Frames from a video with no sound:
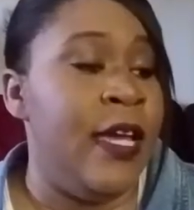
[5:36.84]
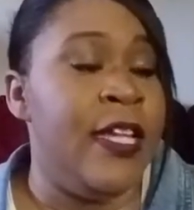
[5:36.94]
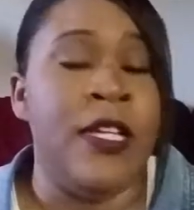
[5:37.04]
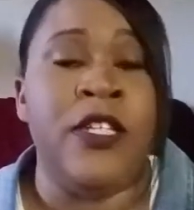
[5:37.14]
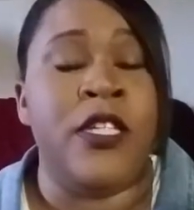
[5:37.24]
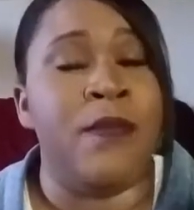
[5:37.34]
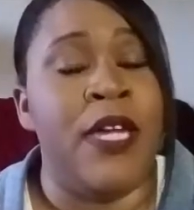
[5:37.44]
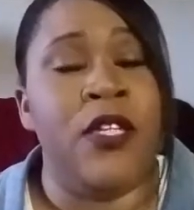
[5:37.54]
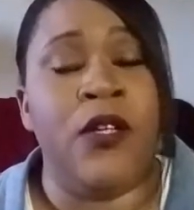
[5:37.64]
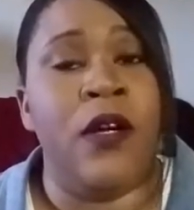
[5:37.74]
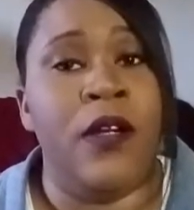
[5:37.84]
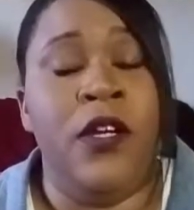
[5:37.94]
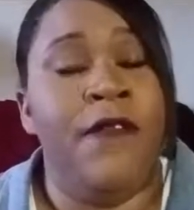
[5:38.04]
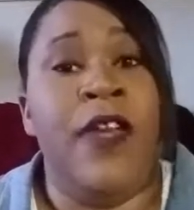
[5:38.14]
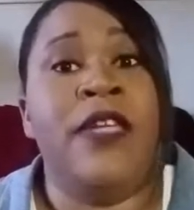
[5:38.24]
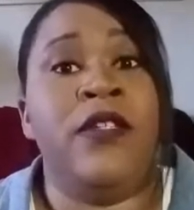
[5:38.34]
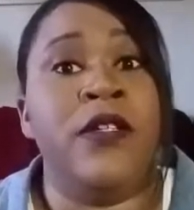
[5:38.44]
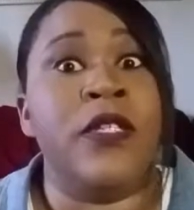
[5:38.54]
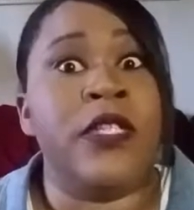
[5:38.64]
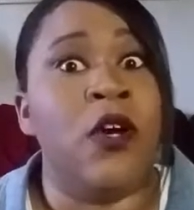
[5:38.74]
it just makes your face
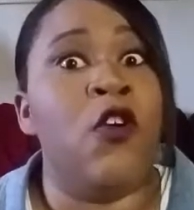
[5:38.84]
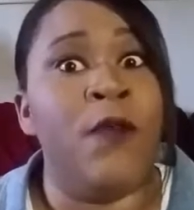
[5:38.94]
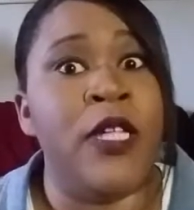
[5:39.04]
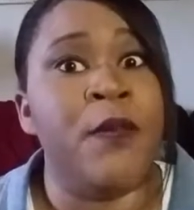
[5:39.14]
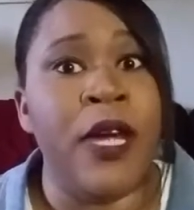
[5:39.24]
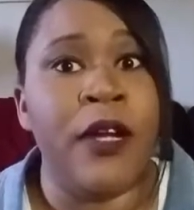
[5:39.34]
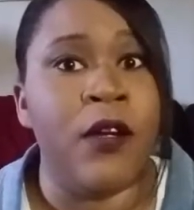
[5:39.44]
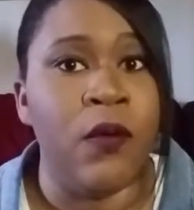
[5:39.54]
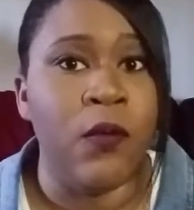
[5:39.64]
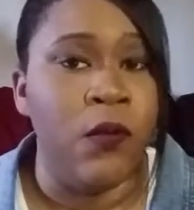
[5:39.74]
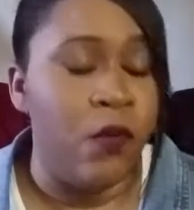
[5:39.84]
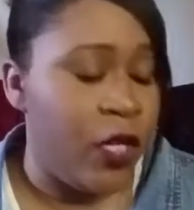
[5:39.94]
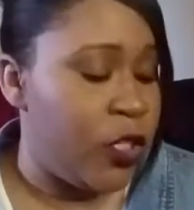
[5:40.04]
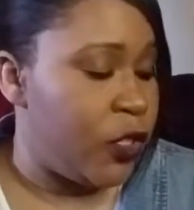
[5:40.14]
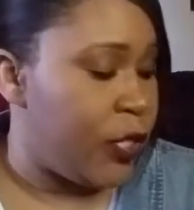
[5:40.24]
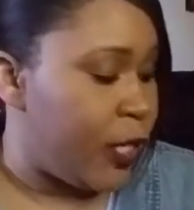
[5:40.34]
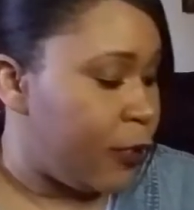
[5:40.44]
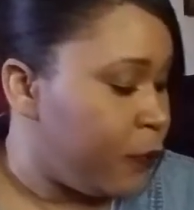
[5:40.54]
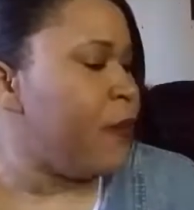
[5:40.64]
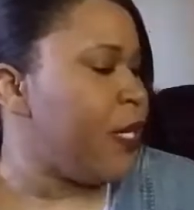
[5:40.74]
look so much better once you're
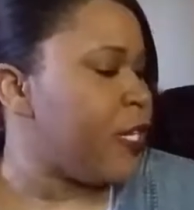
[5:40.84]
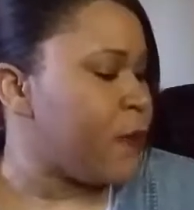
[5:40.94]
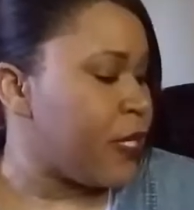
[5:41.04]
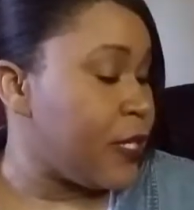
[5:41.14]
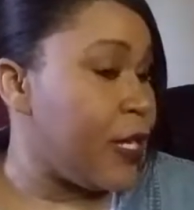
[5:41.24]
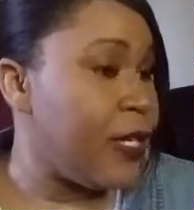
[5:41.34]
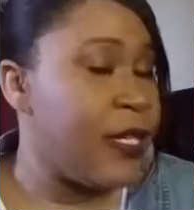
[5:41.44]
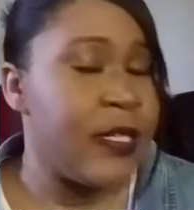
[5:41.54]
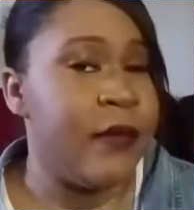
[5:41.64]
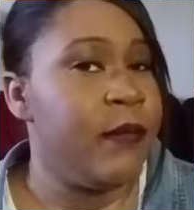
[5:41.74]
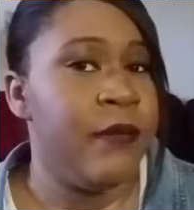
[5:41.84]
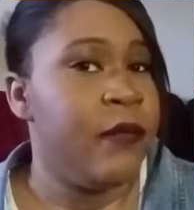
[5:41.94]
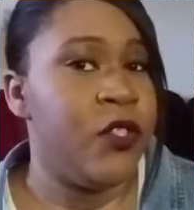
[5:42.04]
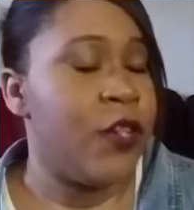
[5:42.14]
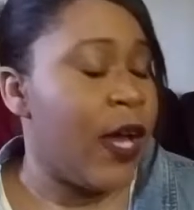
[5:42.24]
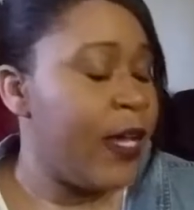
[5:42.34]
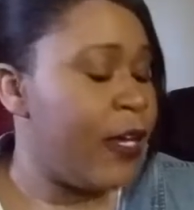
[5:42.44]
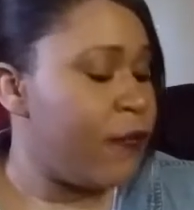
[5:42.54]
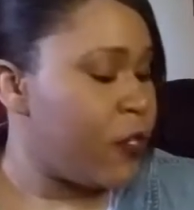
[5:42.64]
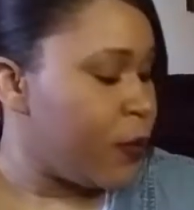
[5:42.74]
done. Because my skin isn't dry
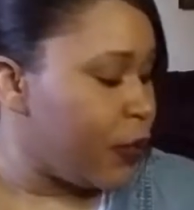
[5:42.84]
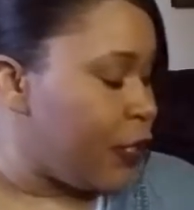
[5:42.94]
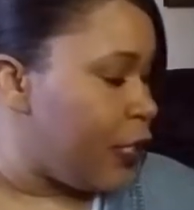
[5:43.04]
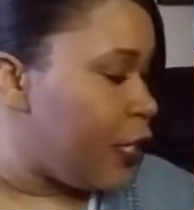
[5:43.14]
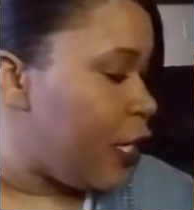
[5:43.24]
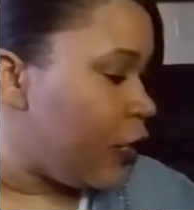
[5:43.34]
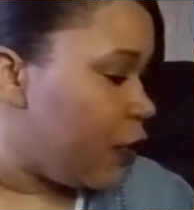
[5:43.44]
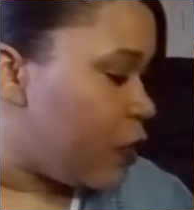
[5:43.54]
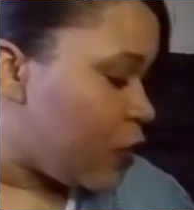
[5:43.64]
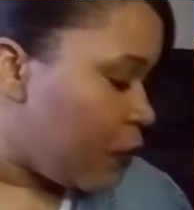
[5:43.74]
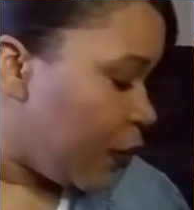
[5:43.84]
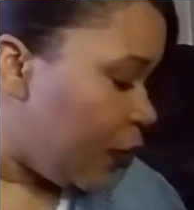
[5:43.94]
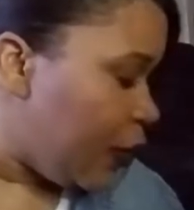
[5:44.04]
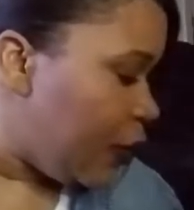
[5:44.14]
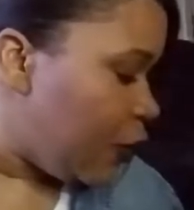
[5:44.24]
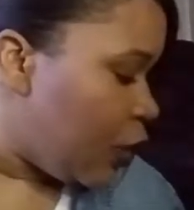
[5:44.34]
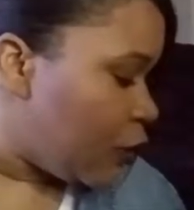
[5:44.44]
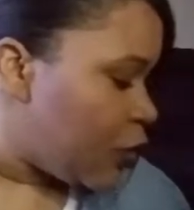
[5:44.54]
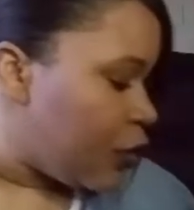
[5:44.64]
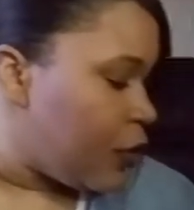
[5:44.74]
enough to really need
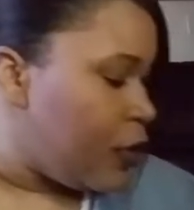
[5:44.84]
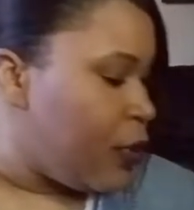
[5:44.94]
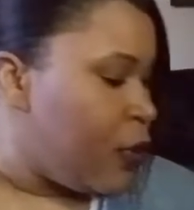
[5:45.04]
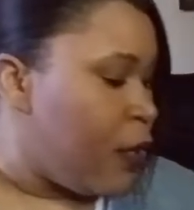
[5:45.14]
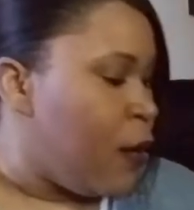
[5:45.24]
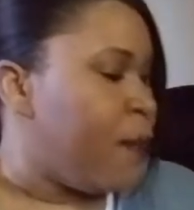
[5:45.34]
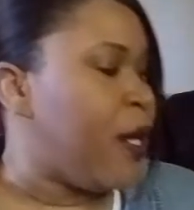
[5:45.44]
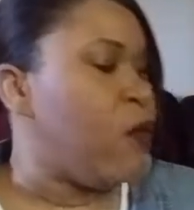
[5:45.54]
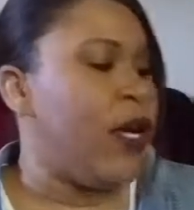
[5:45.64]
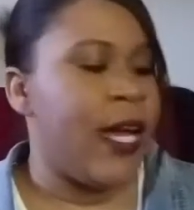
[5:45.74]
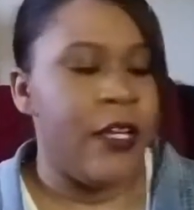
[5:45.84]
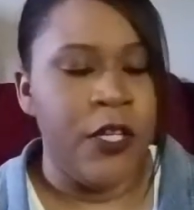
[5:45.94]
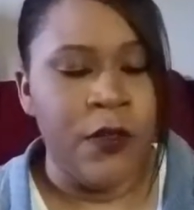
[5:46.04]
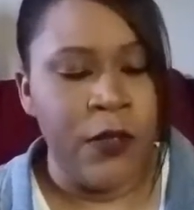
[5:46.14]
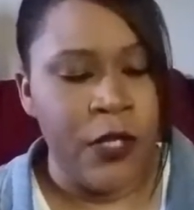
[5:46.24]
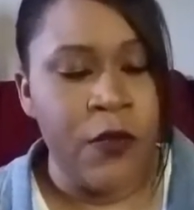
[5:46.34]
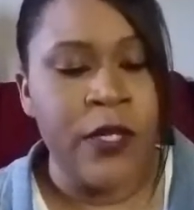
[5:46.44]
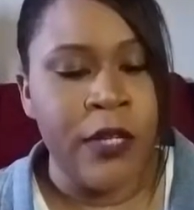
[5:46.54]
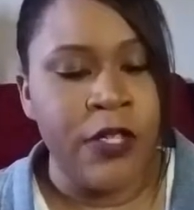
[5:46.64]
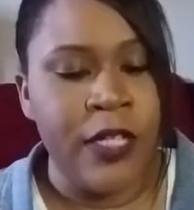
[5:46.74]
lotion. But when I do
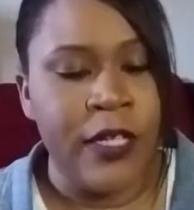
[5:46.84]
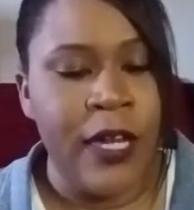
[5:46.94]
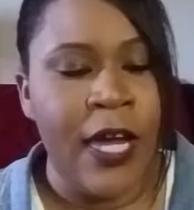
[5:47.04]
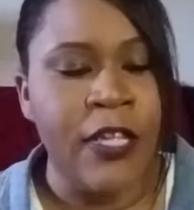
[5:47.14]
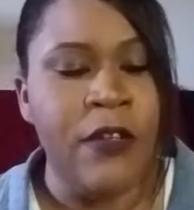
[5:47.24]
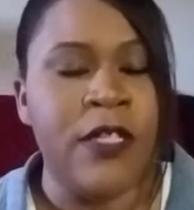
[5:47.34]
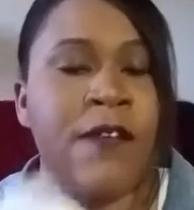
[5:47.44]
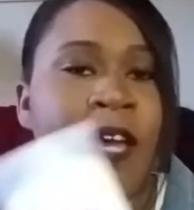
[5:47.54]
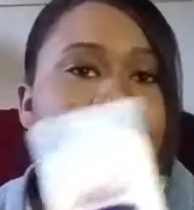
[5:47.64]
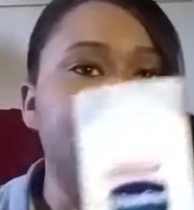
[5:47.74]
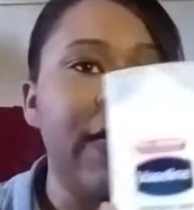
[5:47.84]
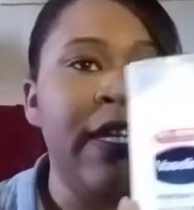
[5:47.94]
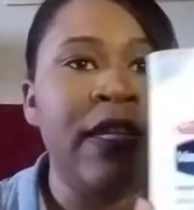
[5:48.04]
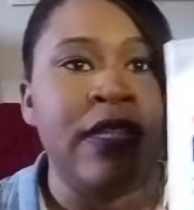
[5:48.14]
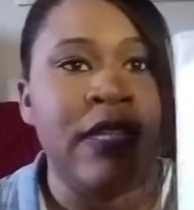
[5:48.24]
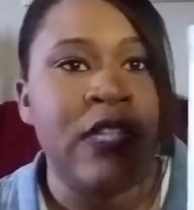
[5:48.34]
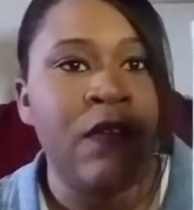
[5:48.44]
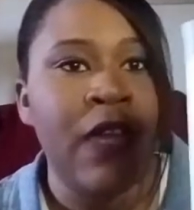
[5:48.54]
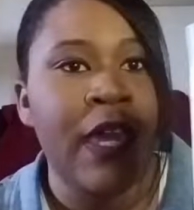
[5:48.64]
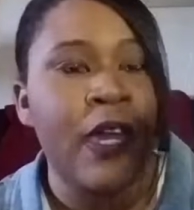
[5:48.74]
use lotion, I use the Vaseline
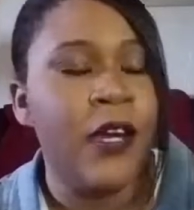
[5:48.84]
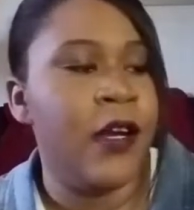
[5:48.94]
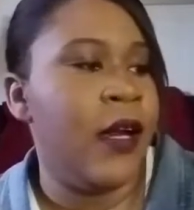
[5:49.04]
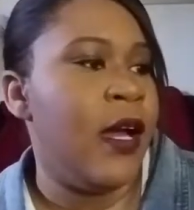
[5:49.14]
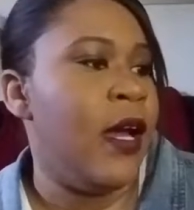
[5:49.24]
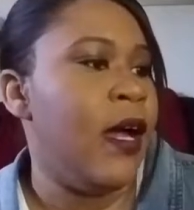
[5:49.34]
Intensive Care